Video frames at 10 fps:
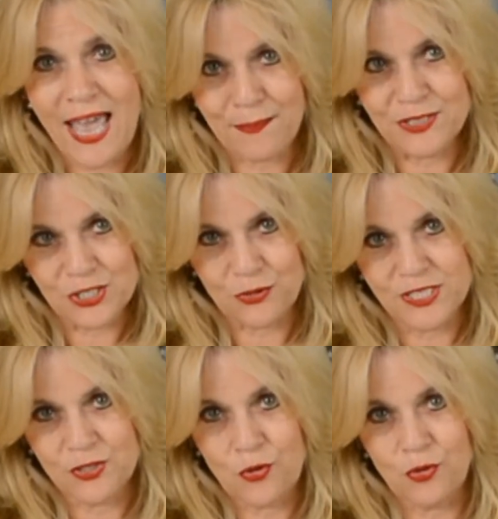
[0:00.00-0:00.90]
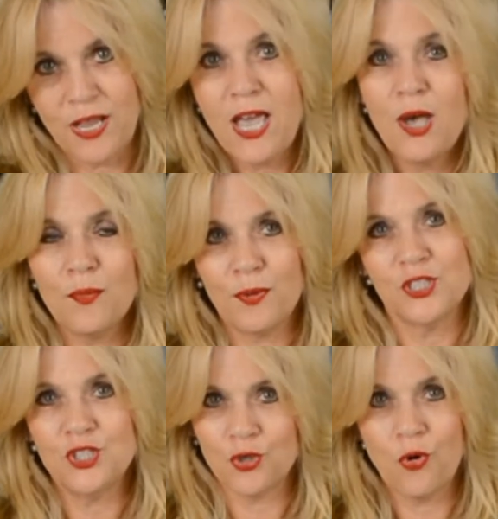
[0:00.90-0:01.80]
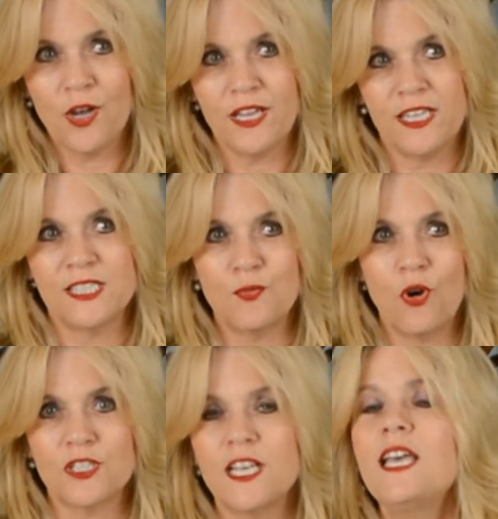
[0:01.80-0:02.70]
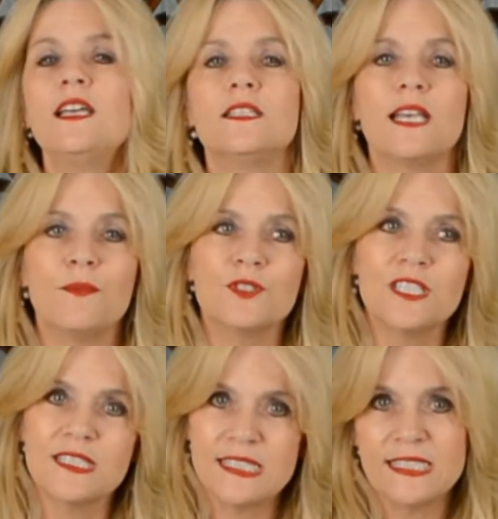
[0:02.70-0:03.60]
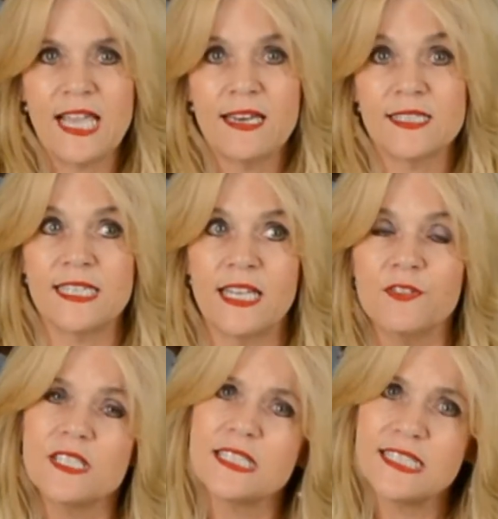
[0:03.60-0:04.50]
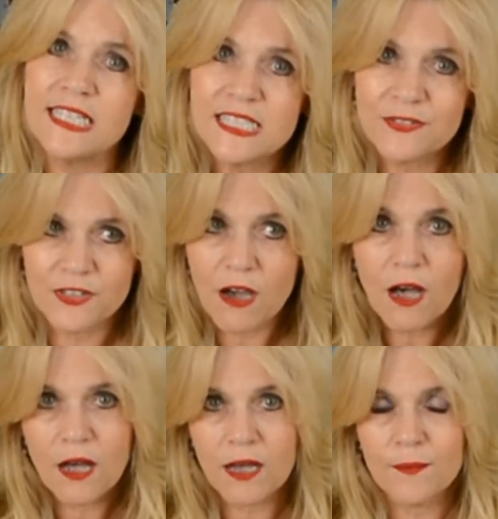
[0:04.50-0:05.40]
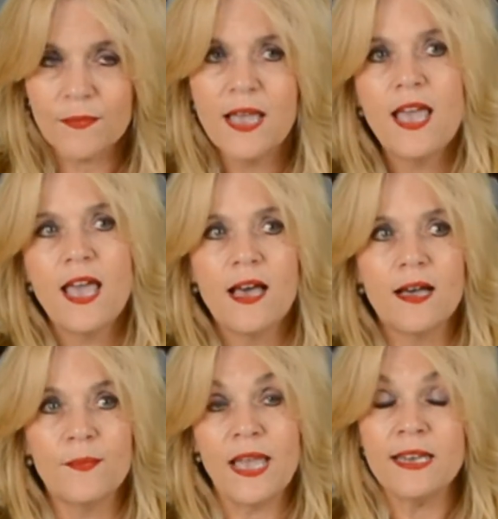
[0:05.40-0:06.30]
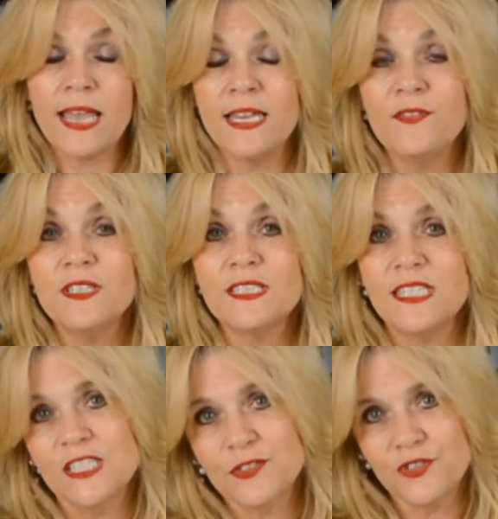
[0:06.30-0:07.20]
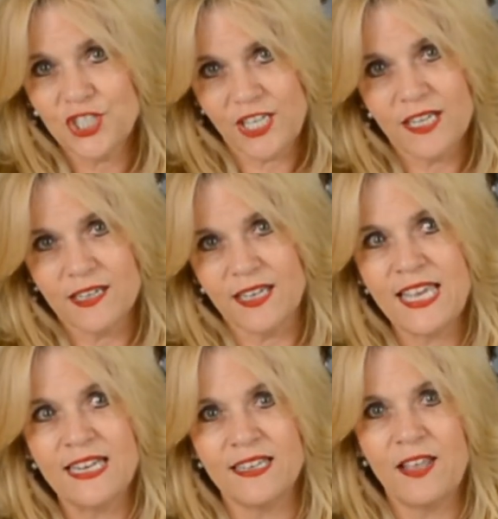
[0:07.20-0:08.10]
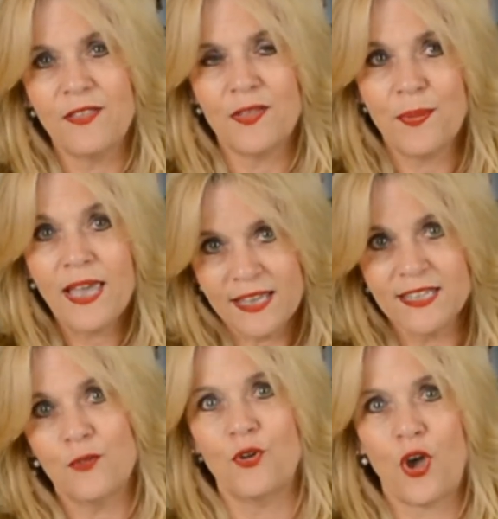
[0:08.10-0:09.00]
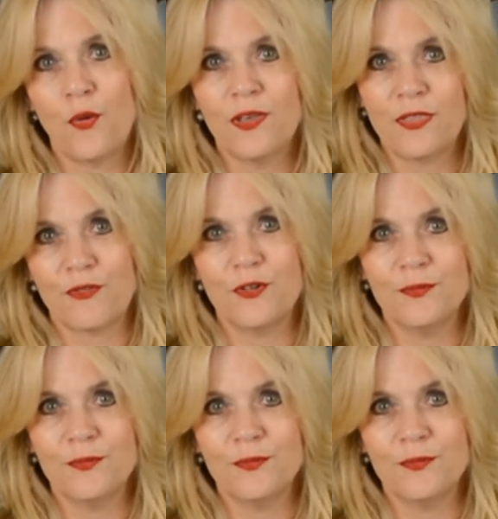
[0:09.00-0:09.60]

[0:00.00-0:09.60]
happen to us all, but joy is what is able to sustain us and give us a sense of calm and even a sense of cheer in the pain that we're going through.